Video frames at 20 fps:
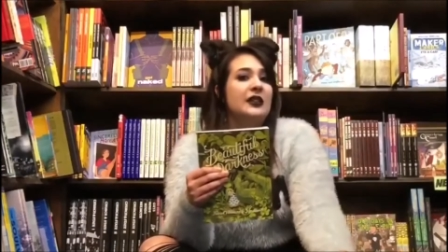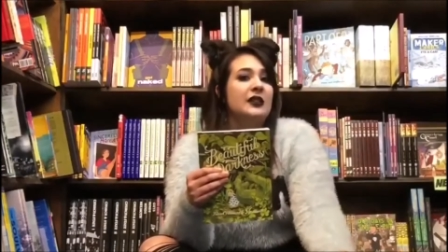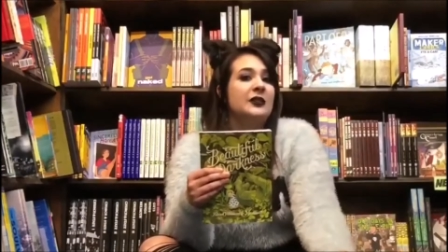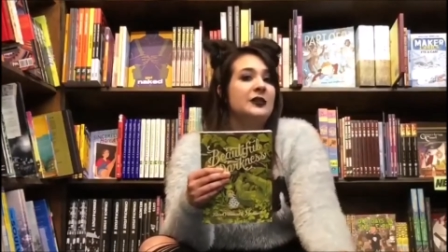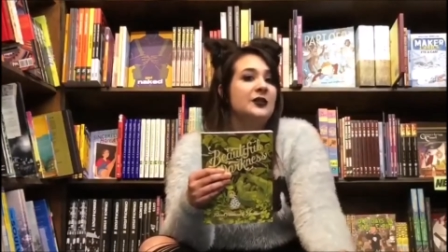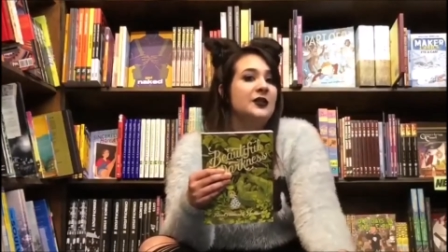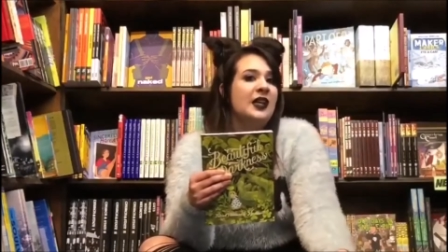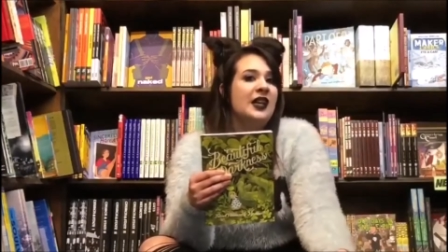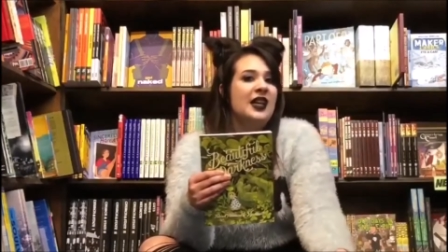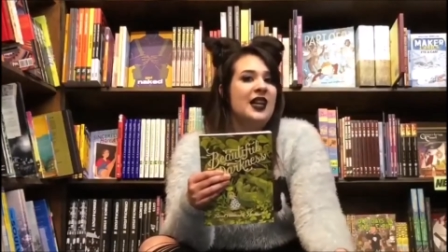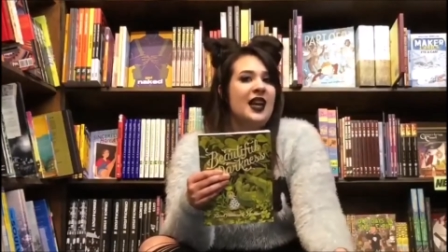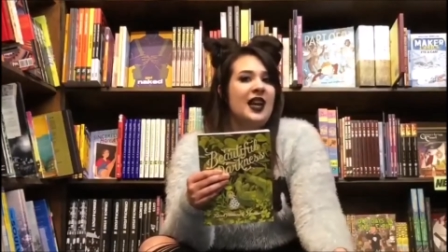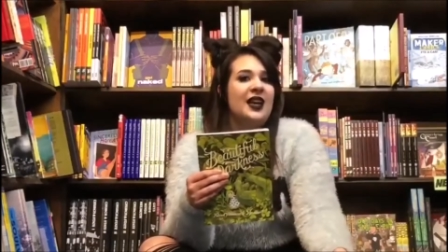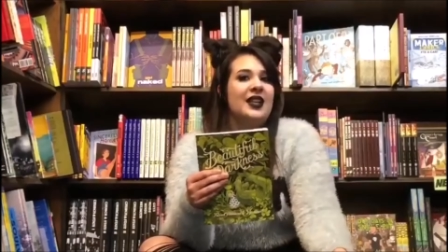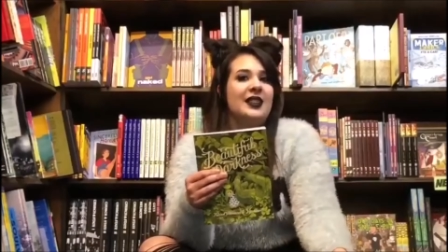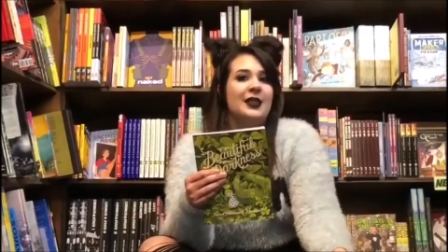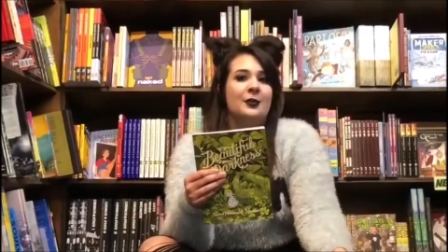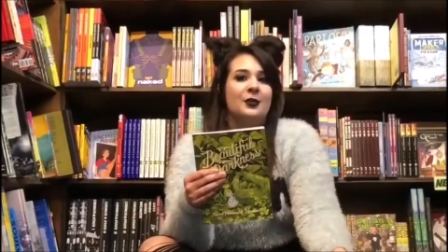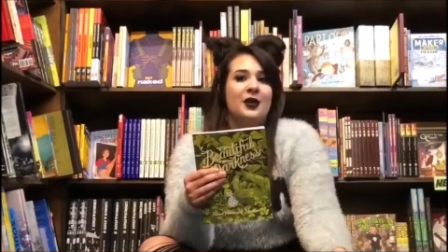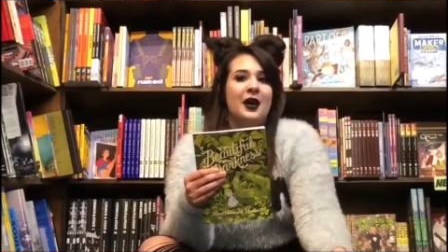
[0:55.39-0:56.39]
to
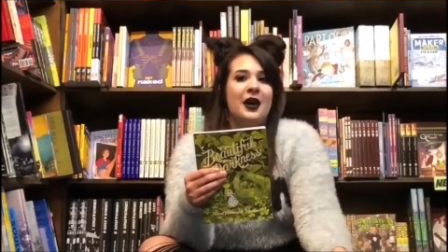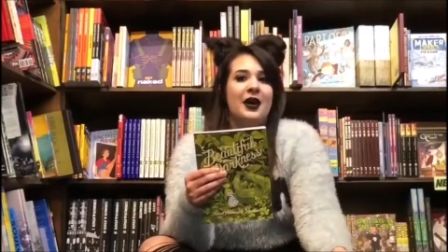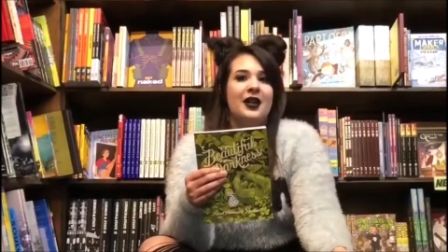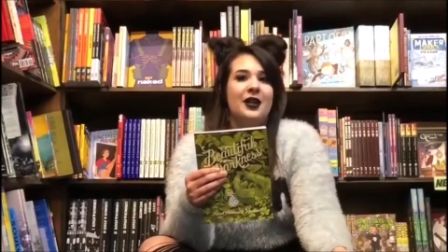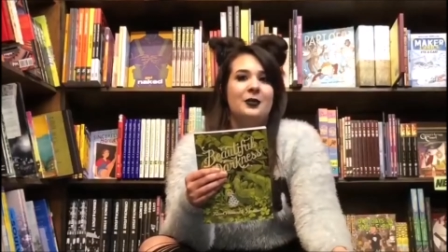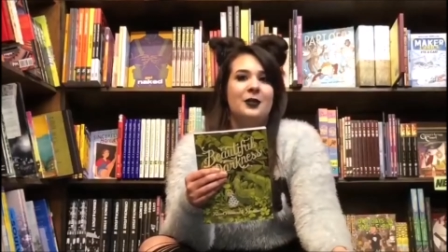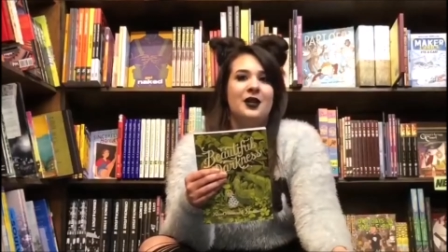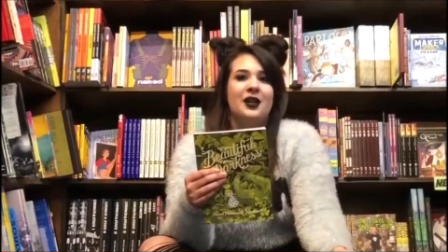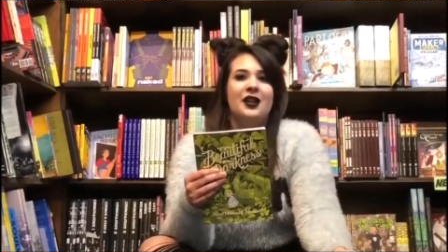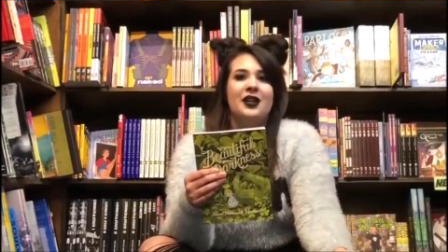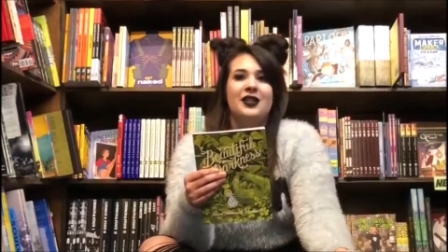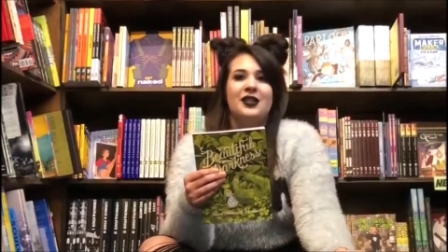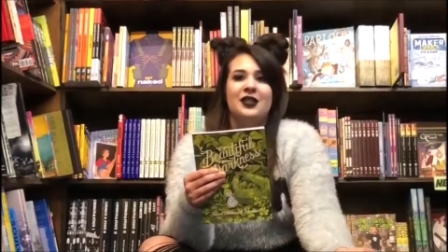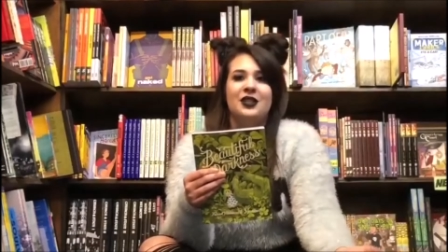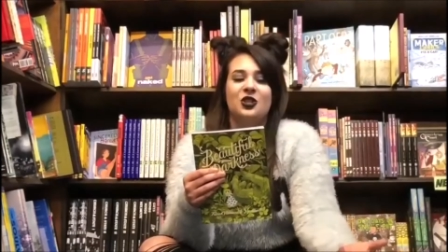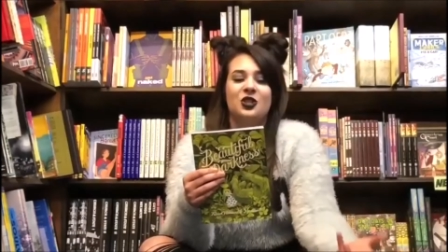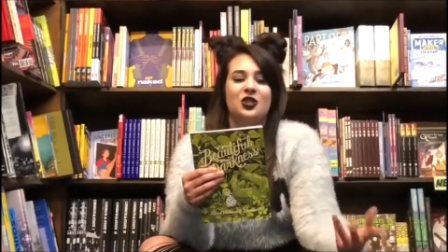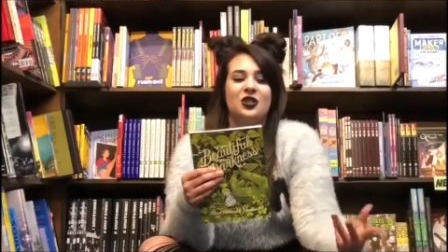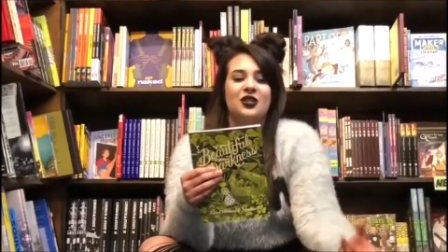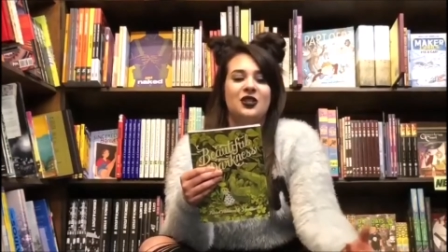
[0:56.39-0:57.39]
vacate the body because
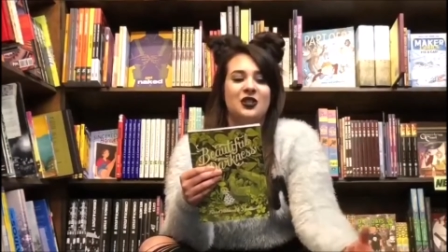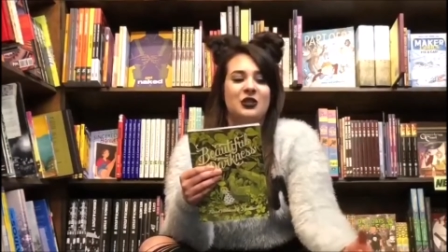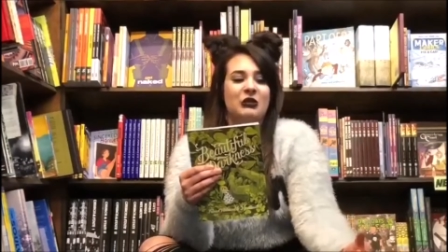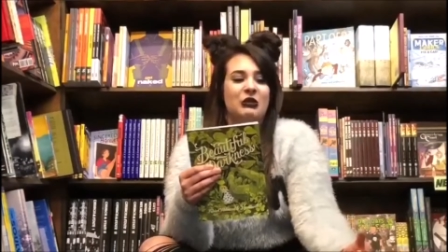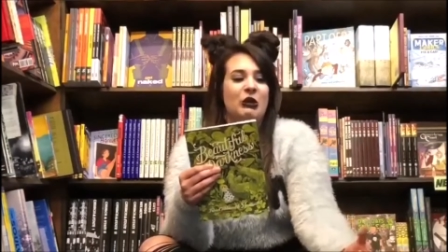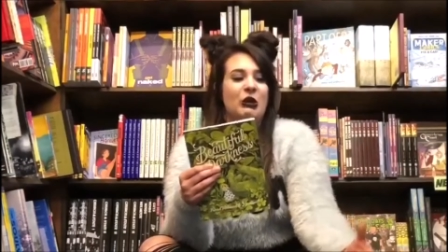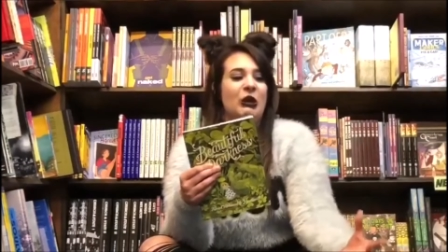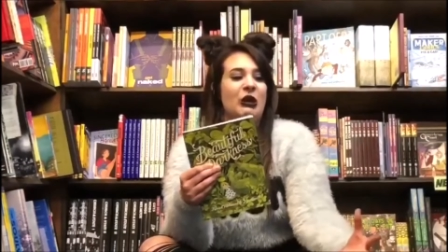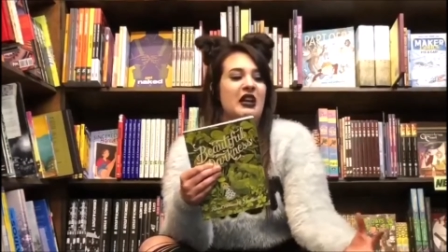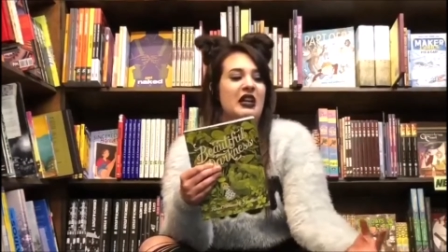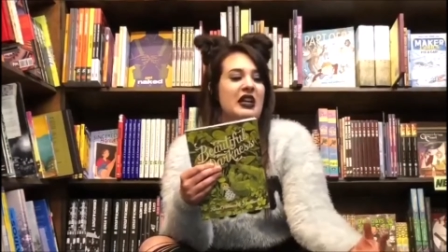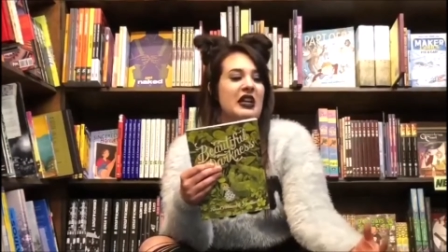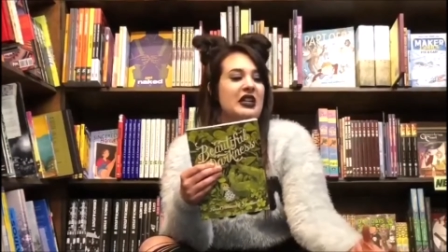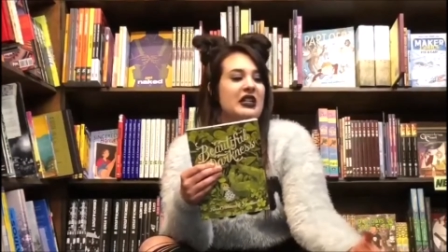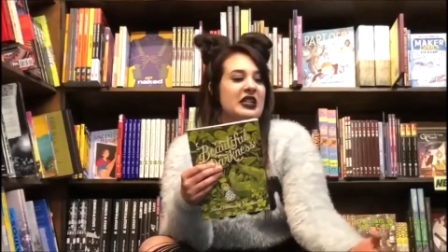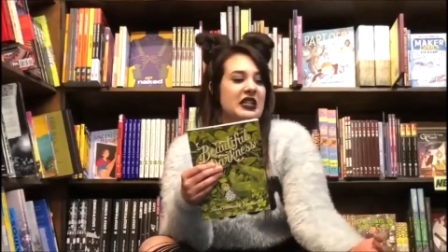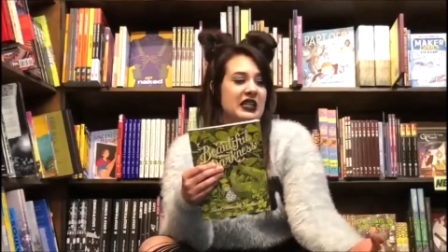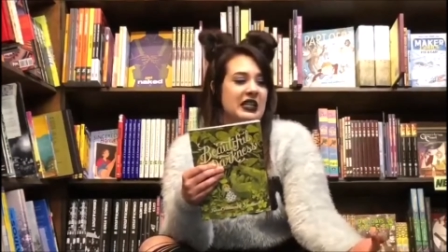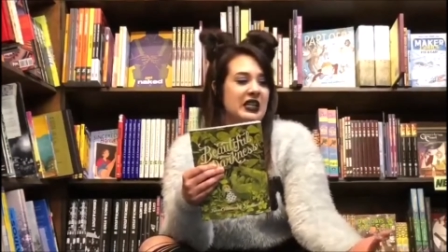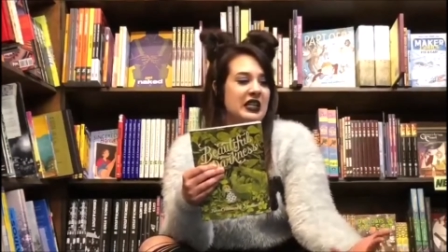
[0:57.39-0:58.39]
it's just turning
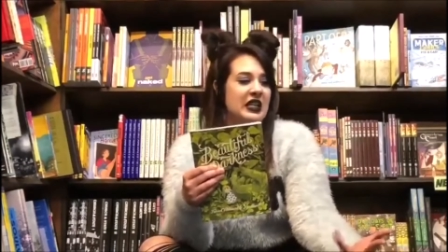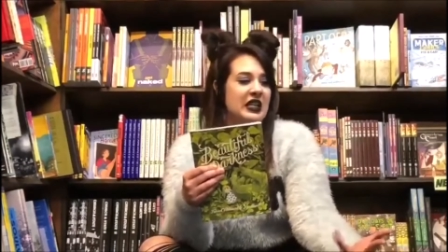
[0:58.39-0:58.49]
into